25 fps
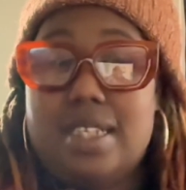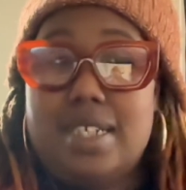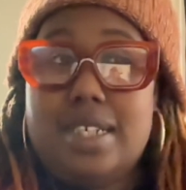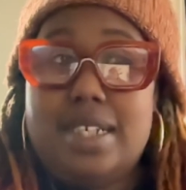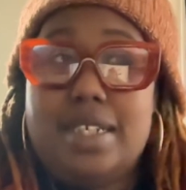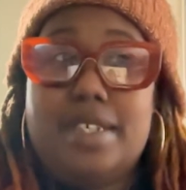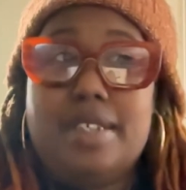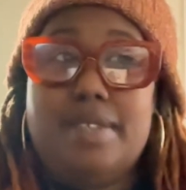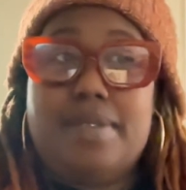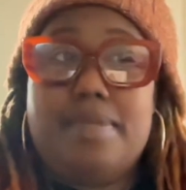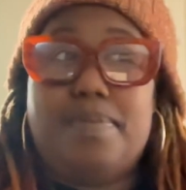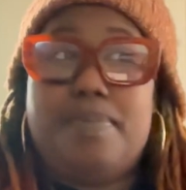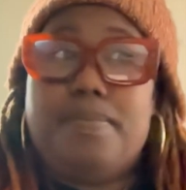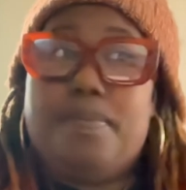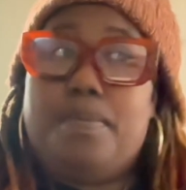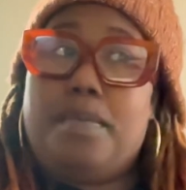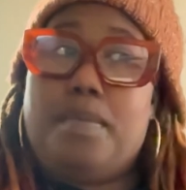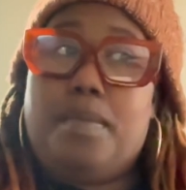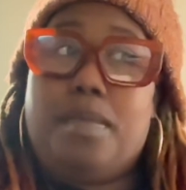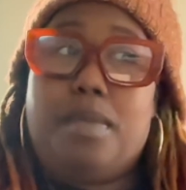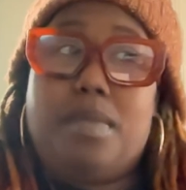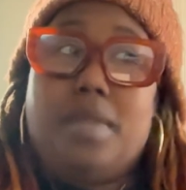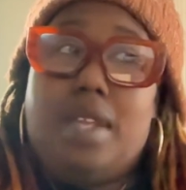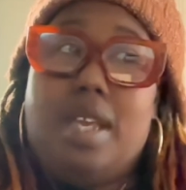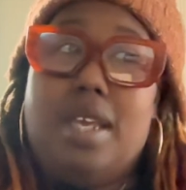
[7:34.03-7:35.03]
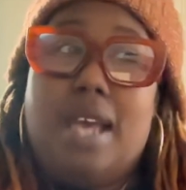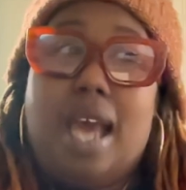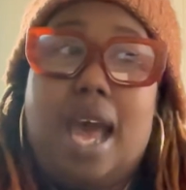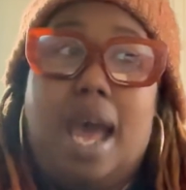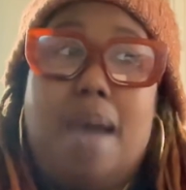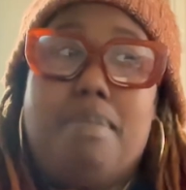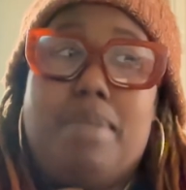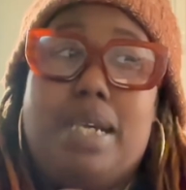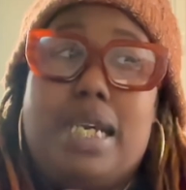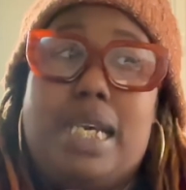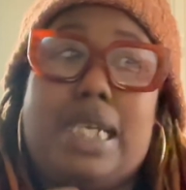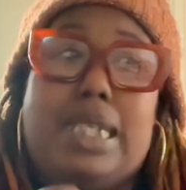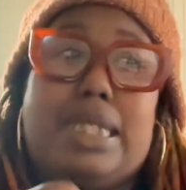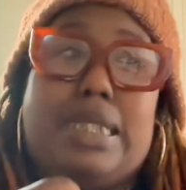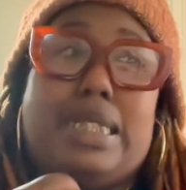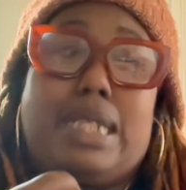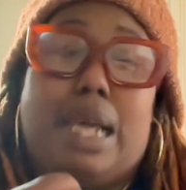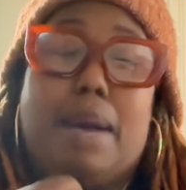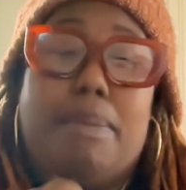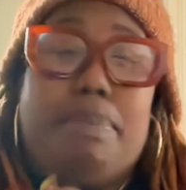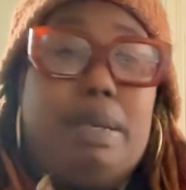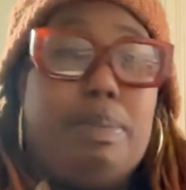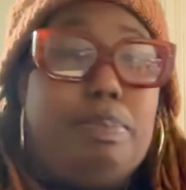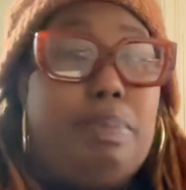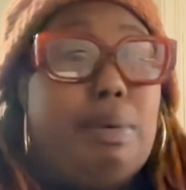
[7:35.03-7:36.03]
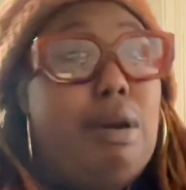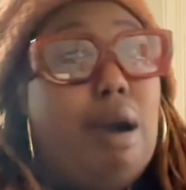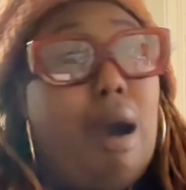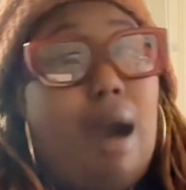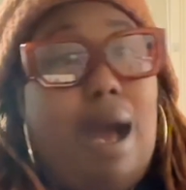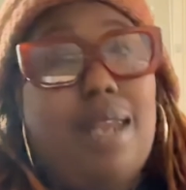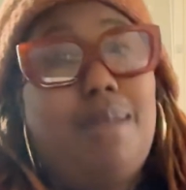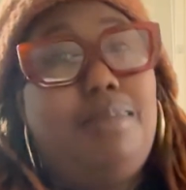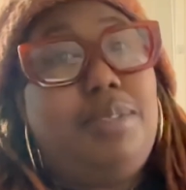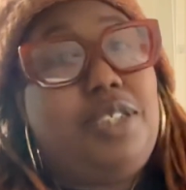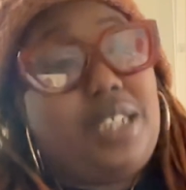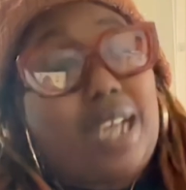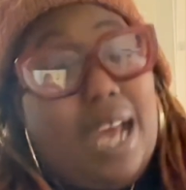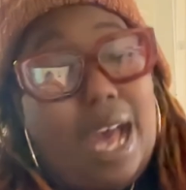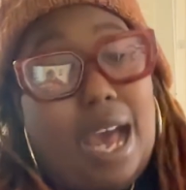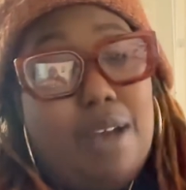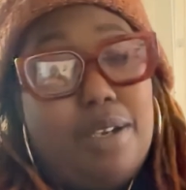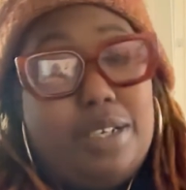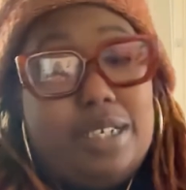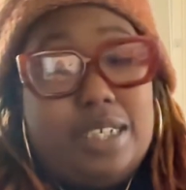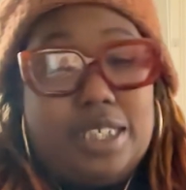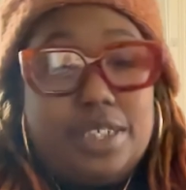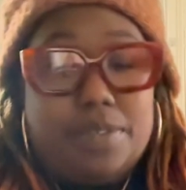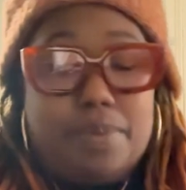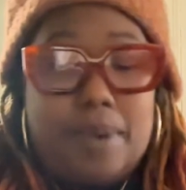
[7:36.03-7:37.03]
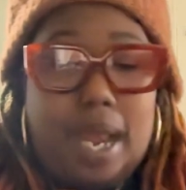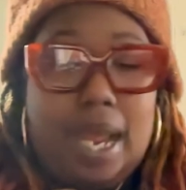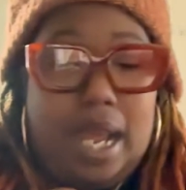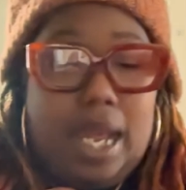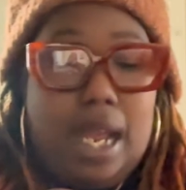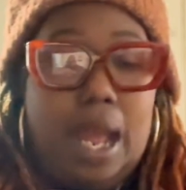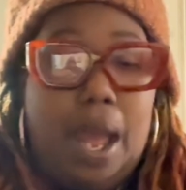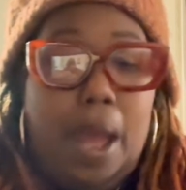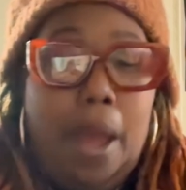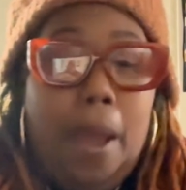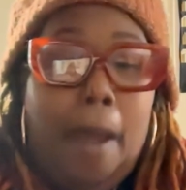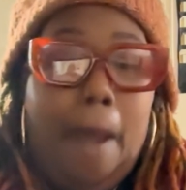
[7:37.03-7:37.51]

Some people call them childish, right?